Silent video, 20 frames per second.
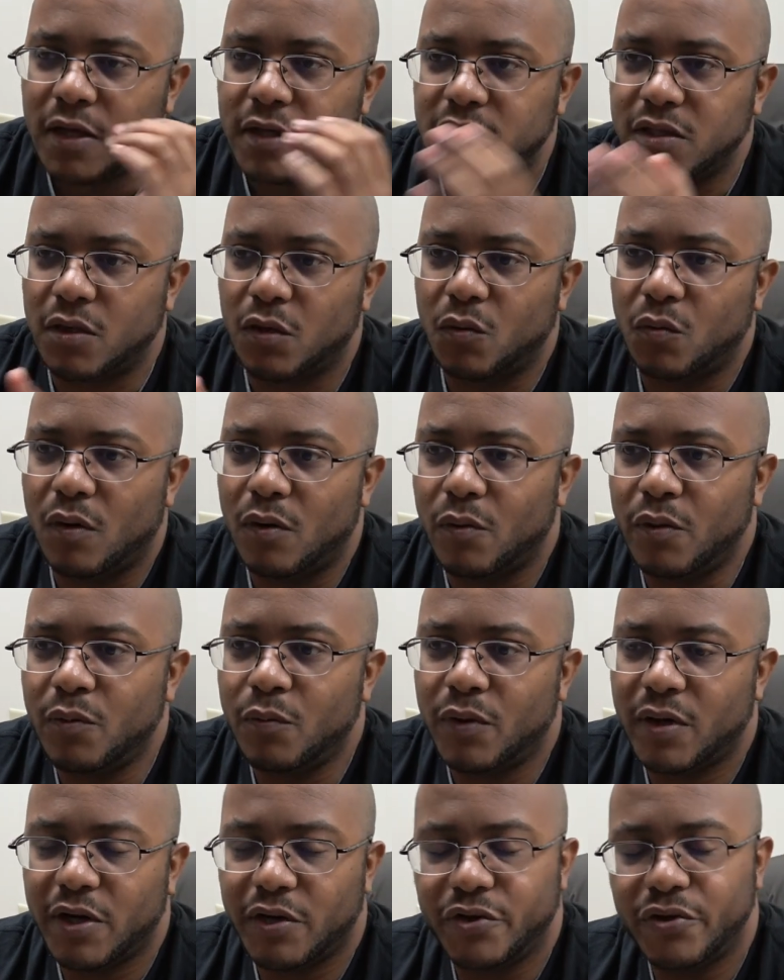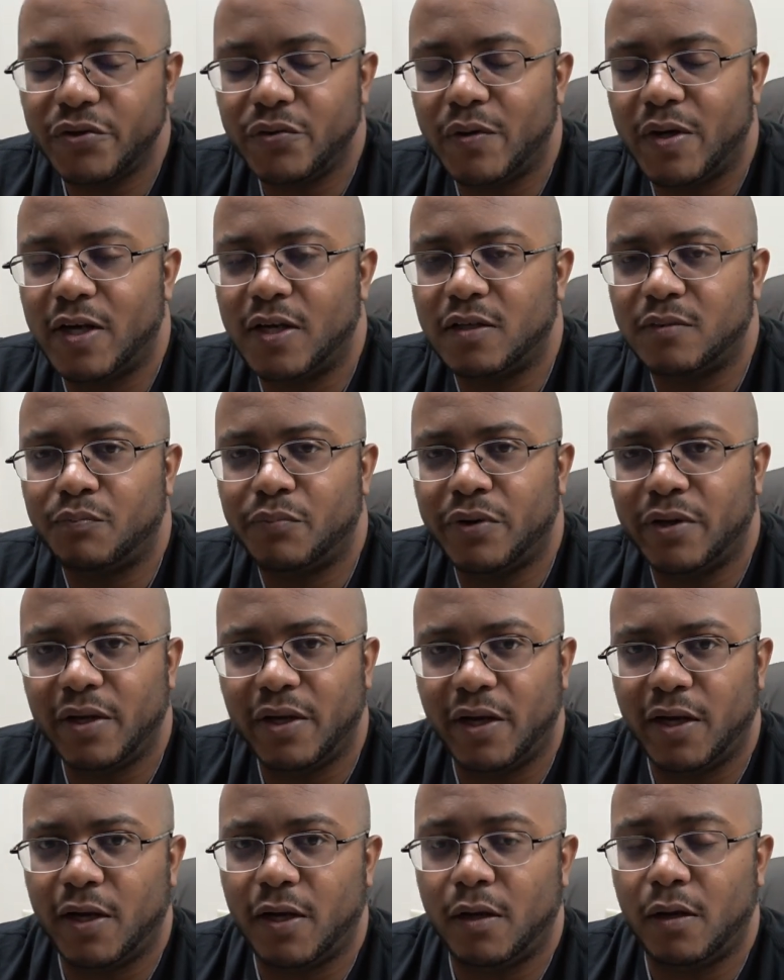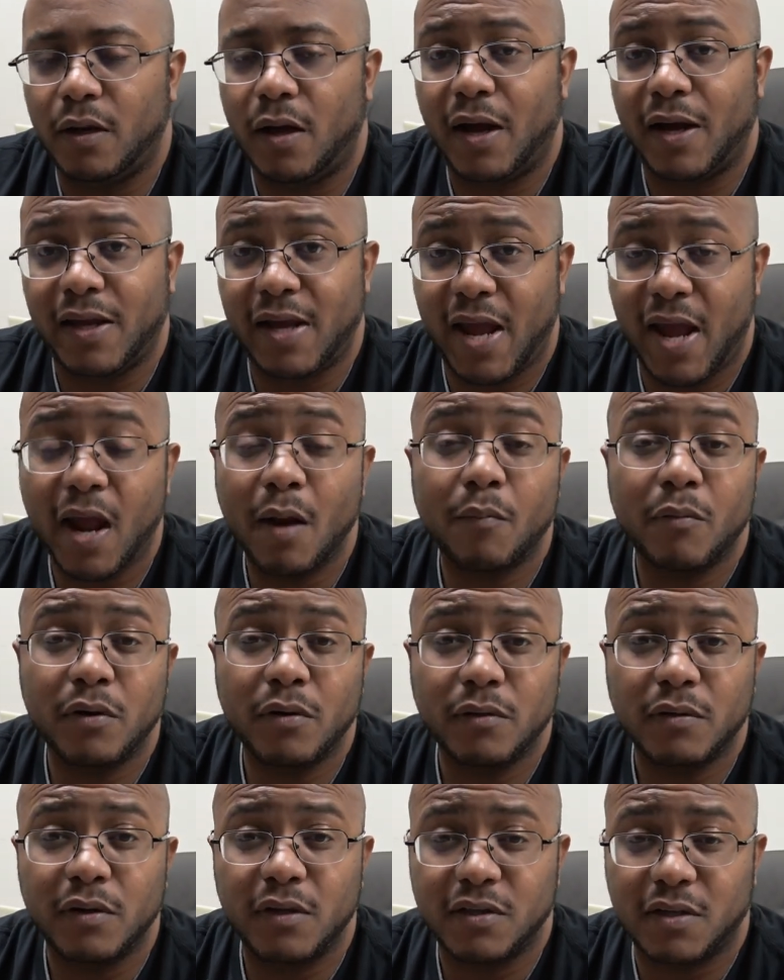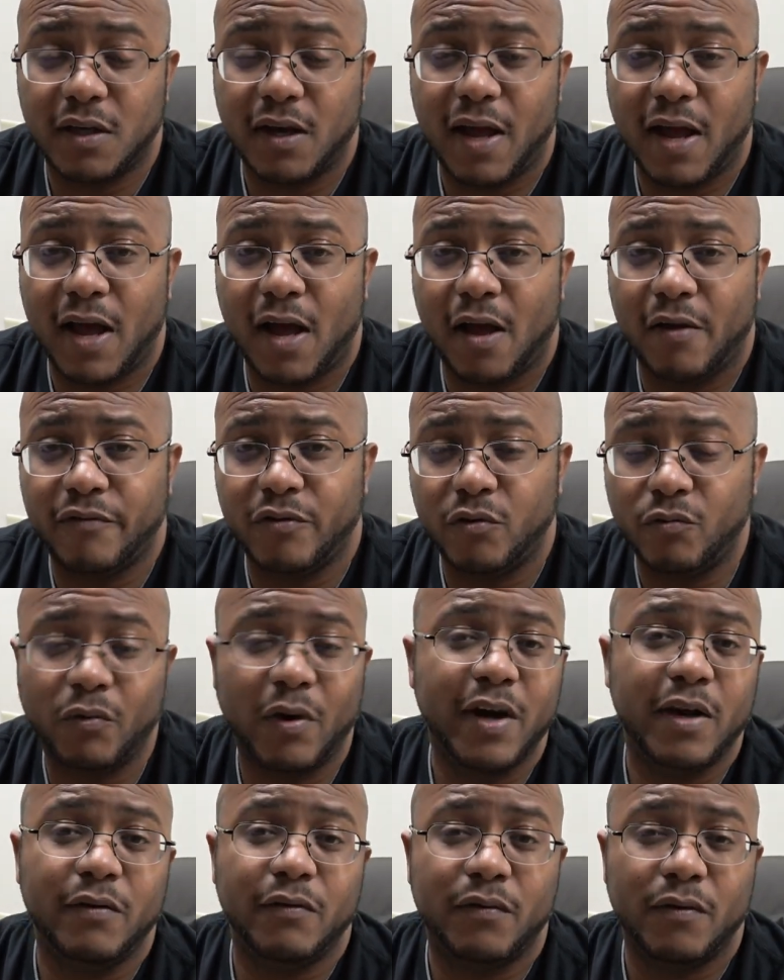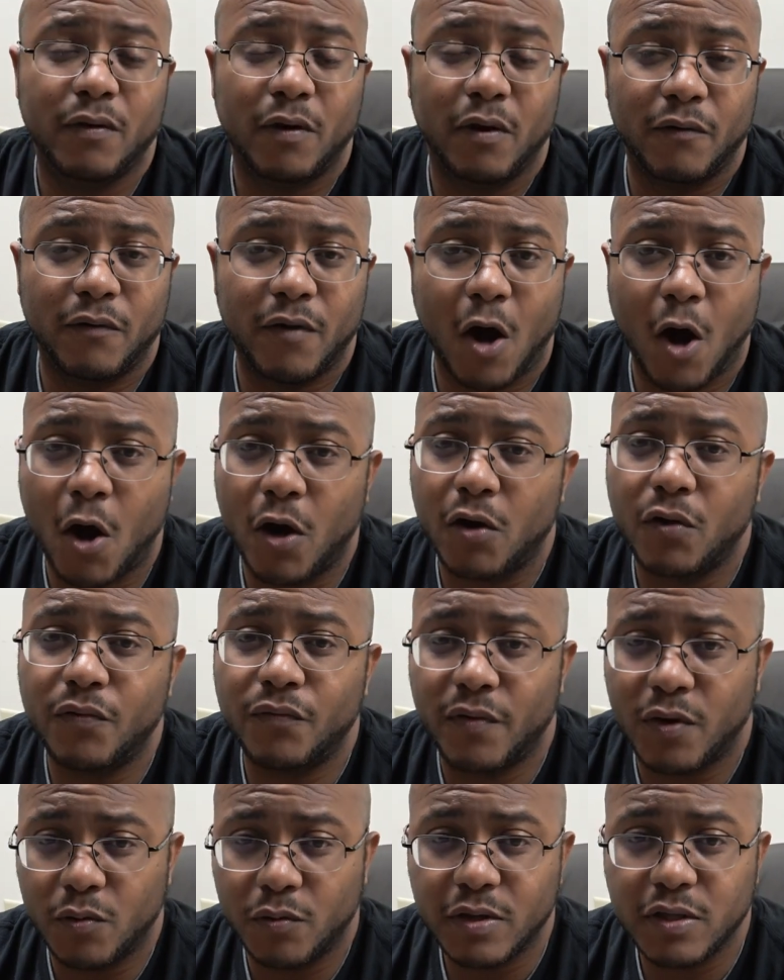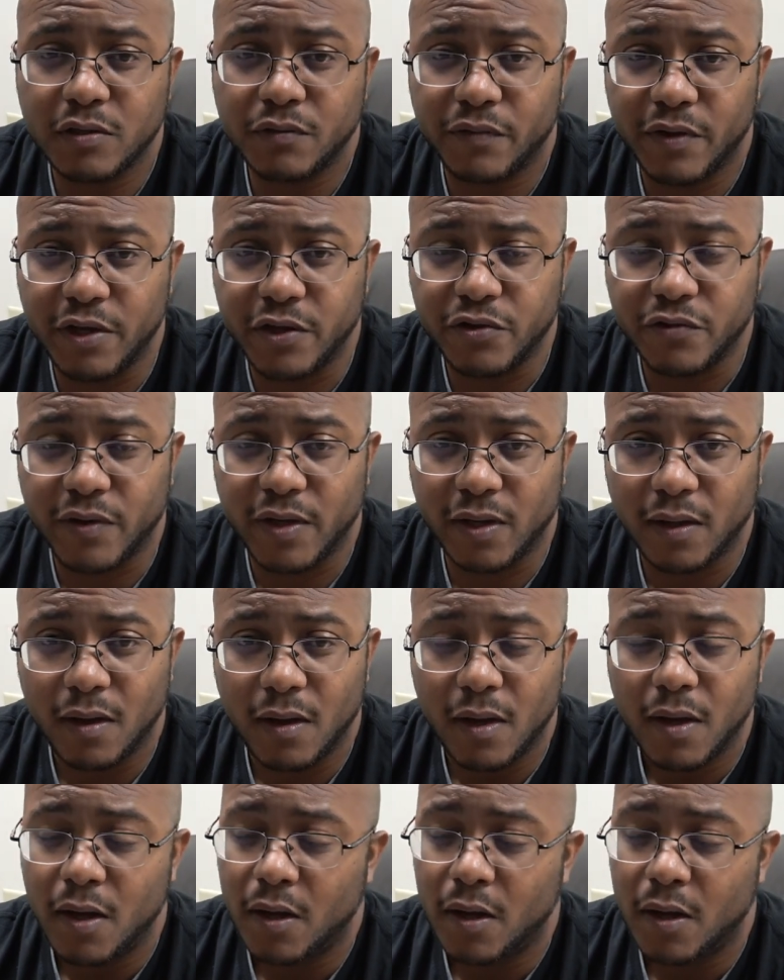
So what we wanna do is put in a camera that's gonna have great autofocus featuring,